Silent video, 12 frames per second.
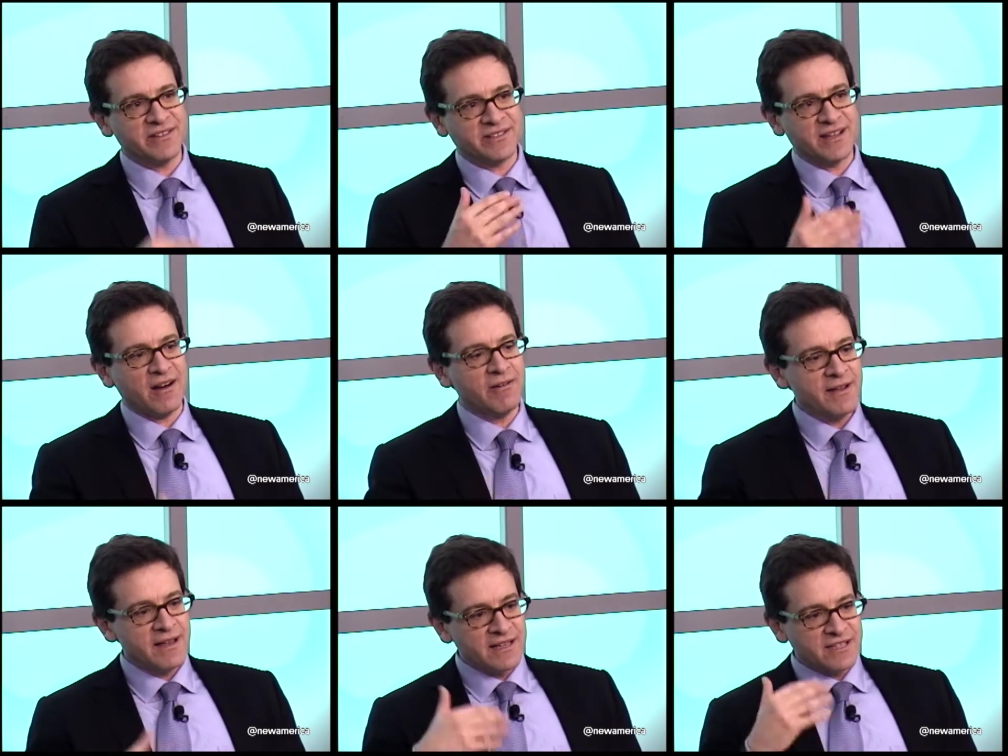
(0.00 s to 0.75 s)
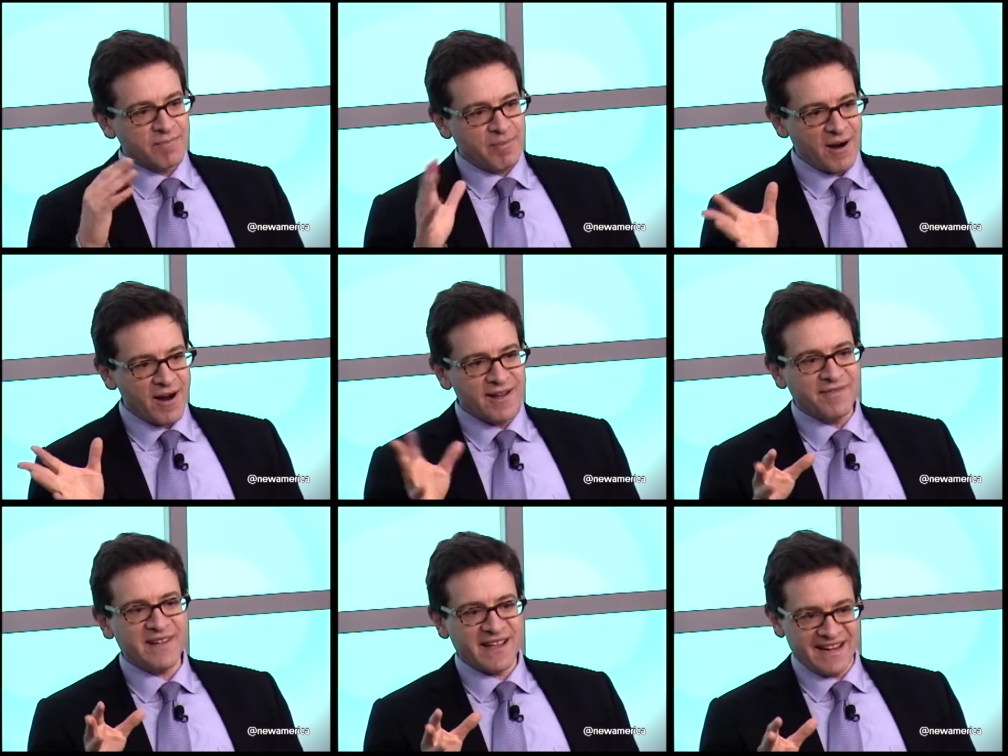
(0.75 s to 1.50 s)
So part
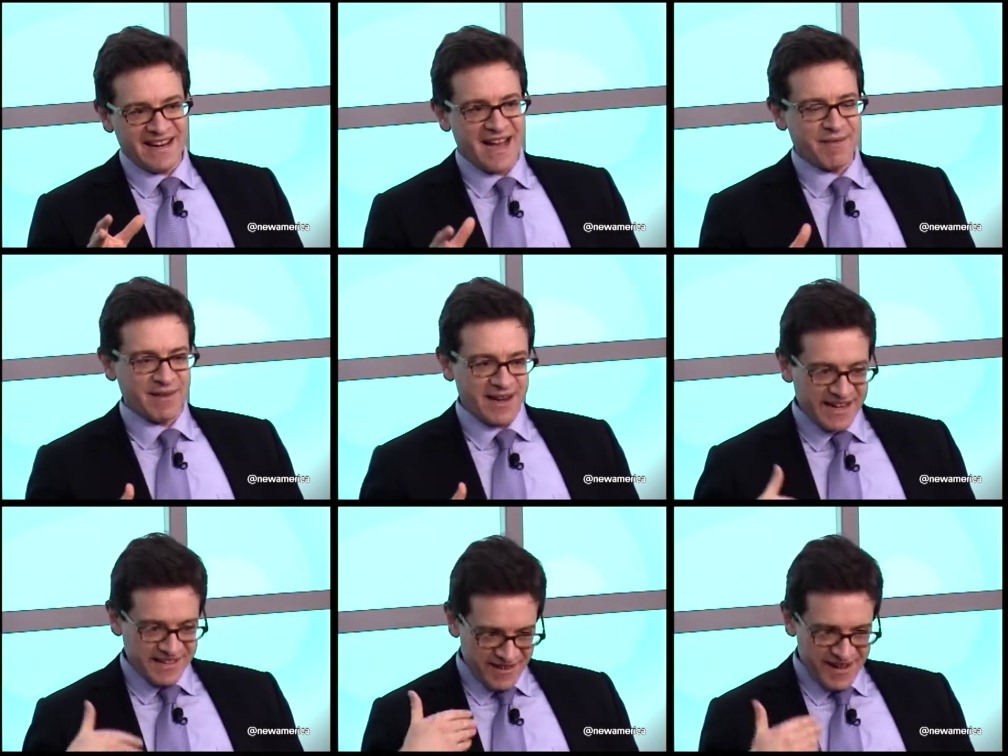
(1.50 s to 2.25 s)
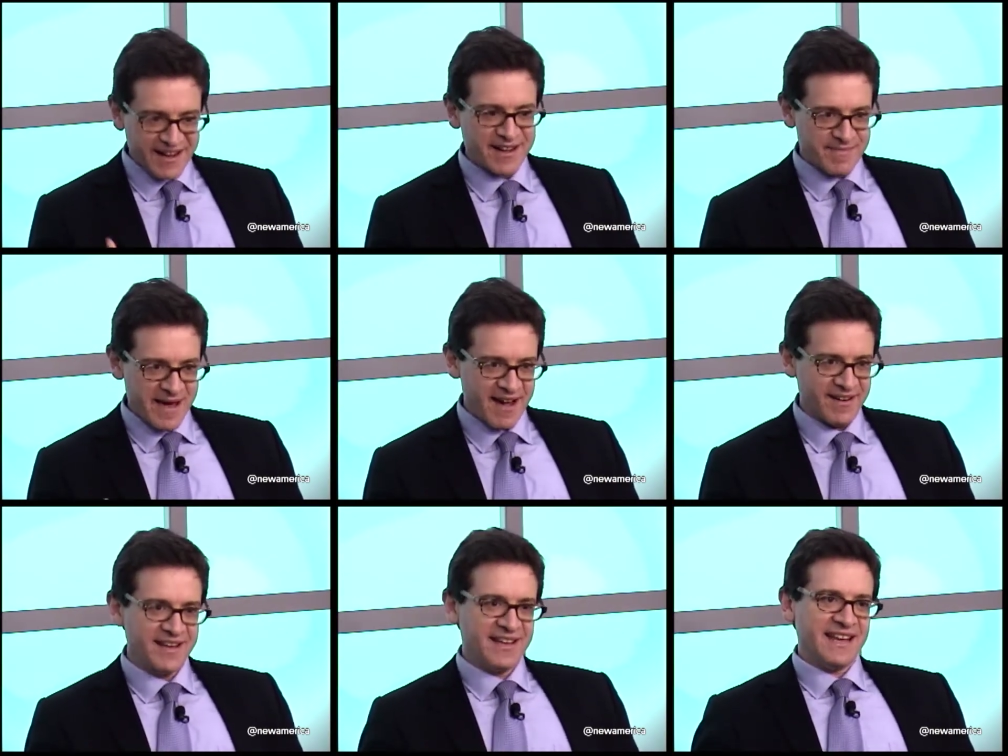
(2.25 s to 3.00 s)
of Vietnam that I talk
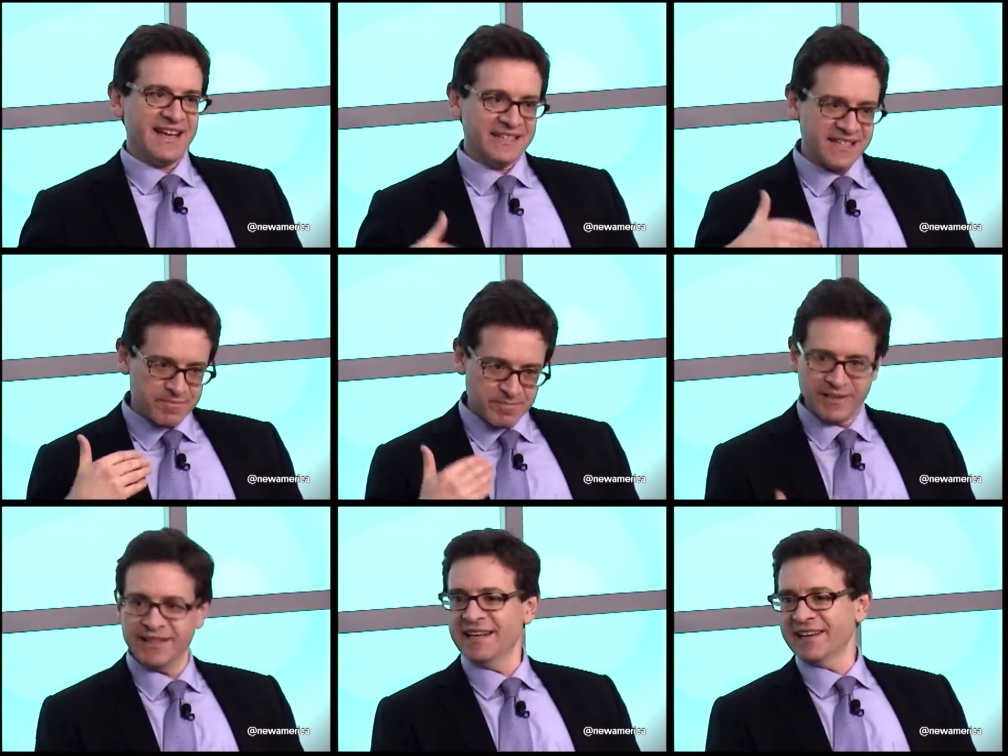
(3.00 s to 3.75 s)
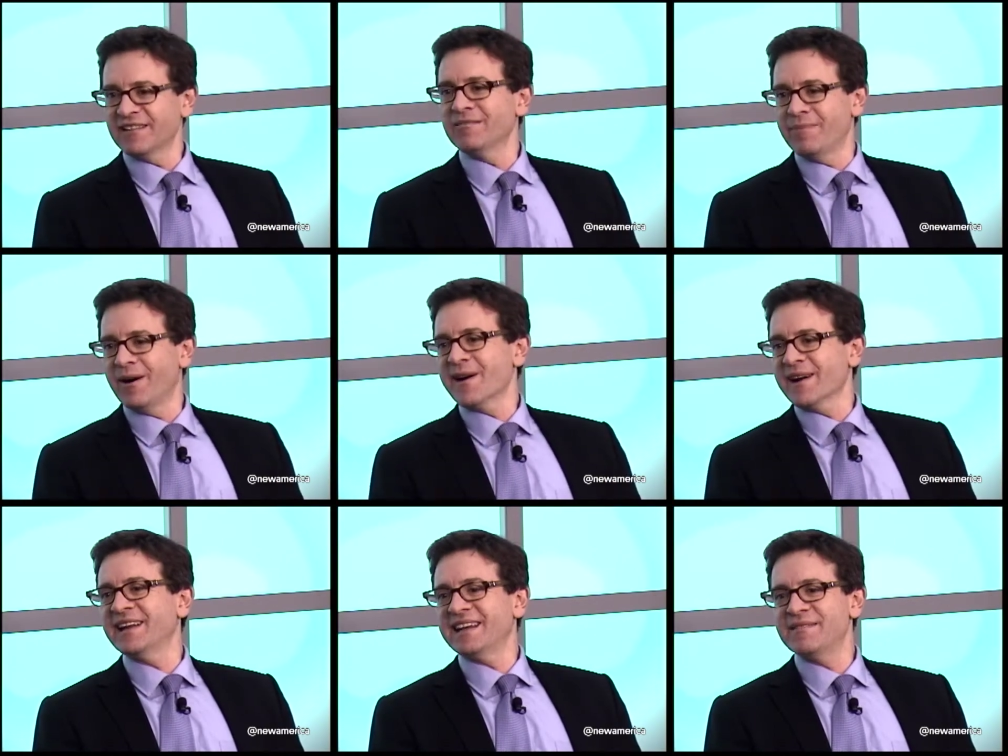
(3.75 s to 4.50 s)
about is this political
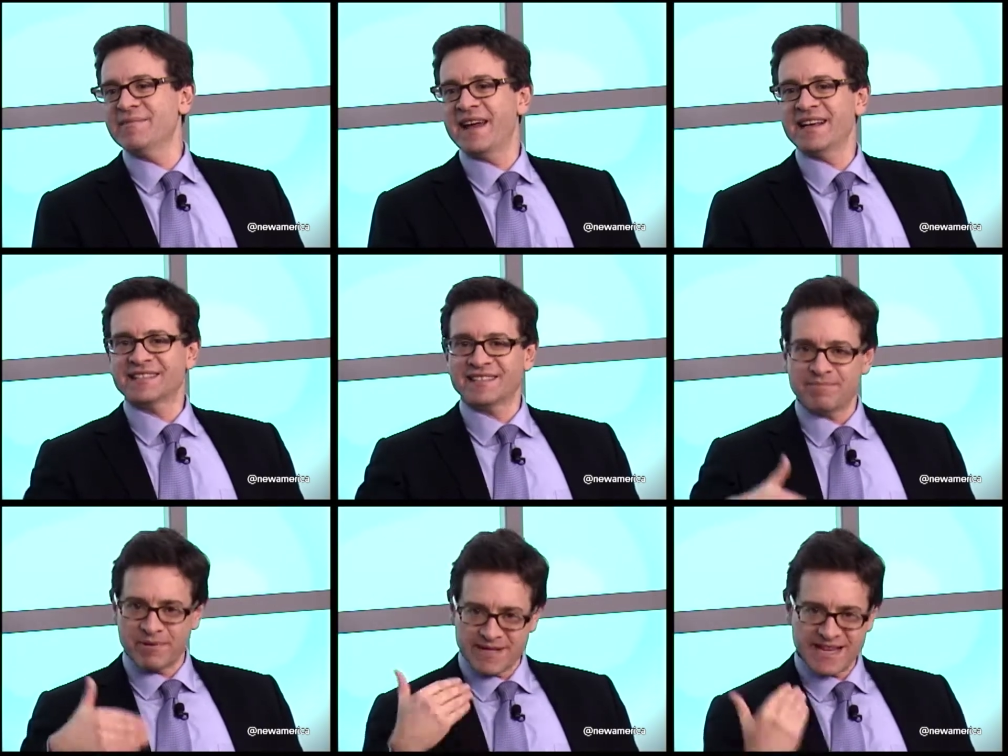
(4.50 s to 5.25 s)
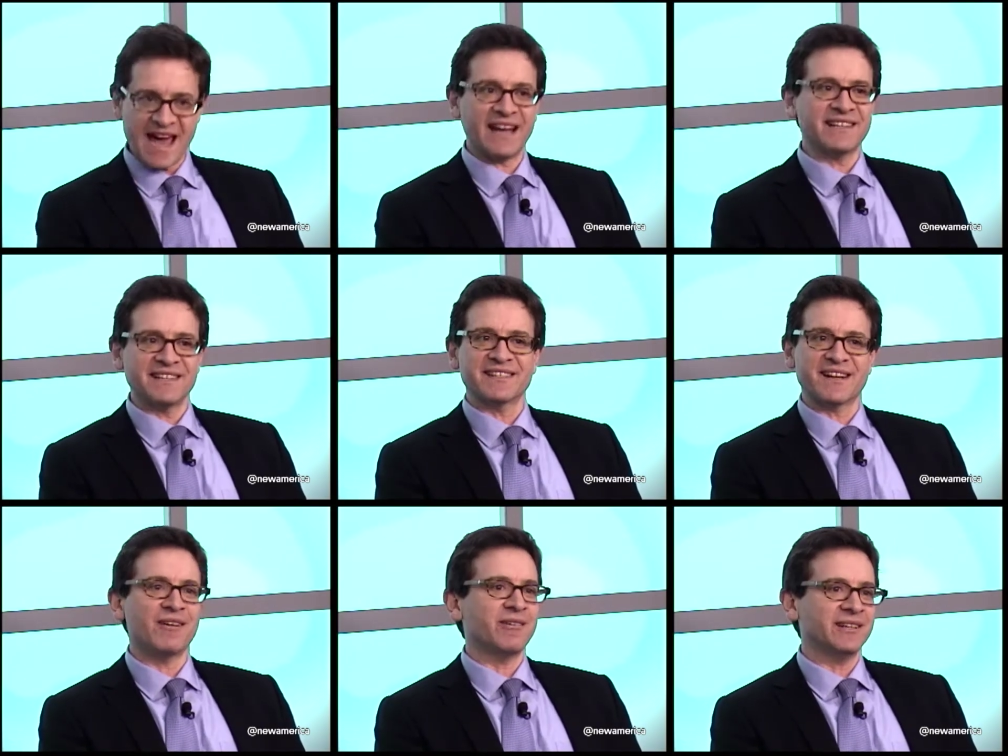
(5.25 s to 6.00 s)
bargain he makes to protect his
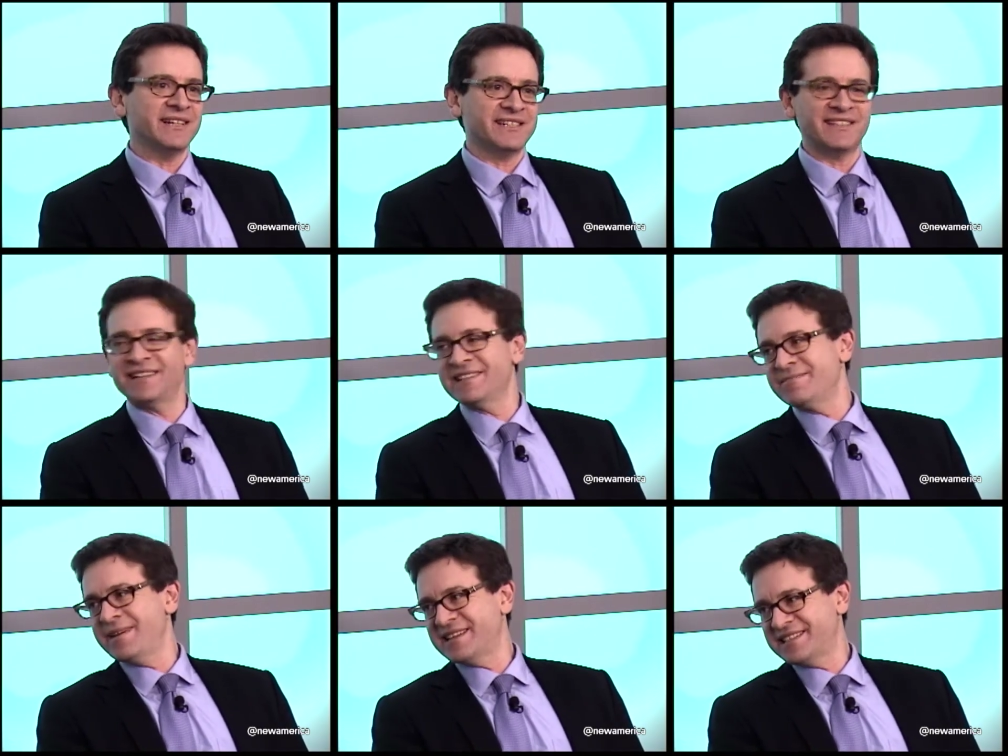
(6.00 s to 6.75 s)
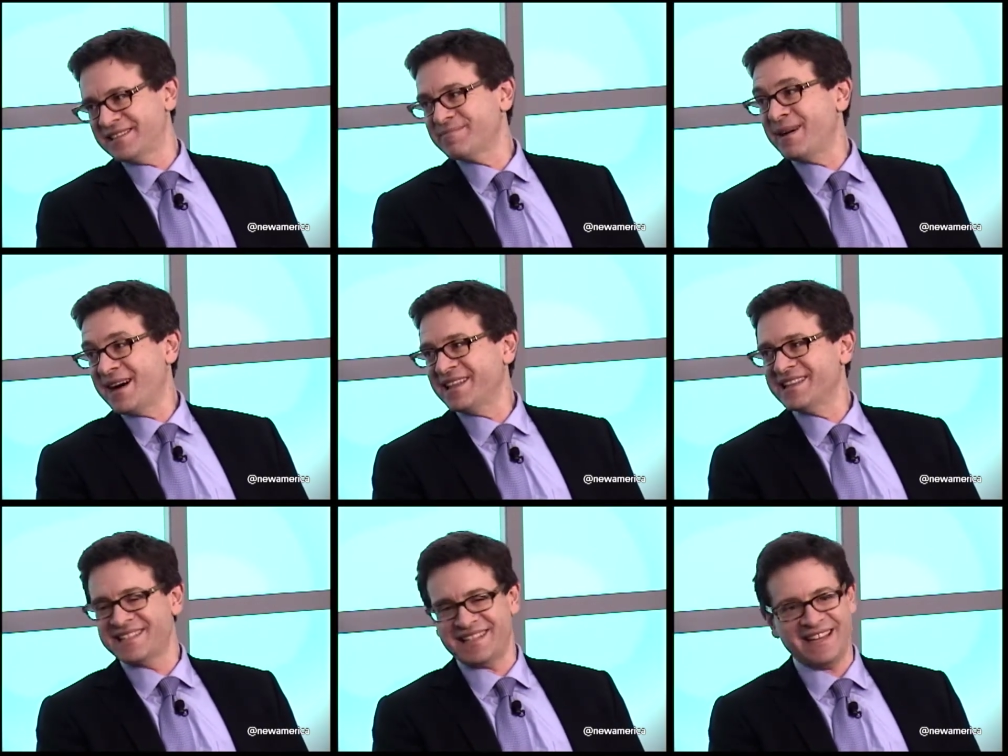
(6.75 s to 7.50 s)
coalition on domestic
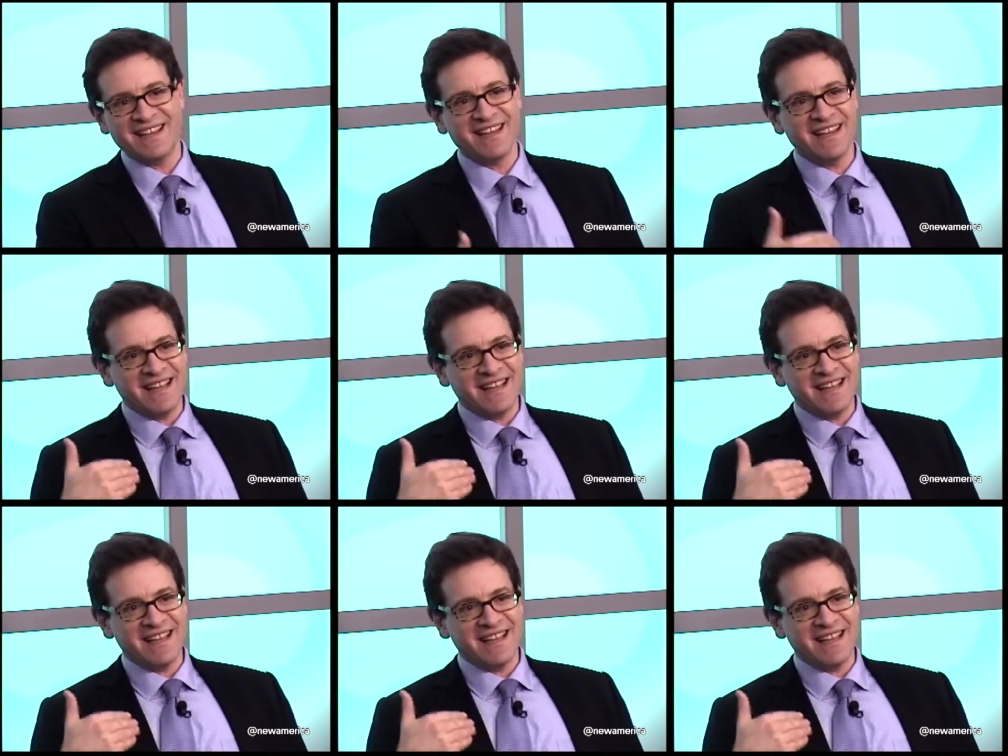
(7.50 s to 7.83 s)
policy.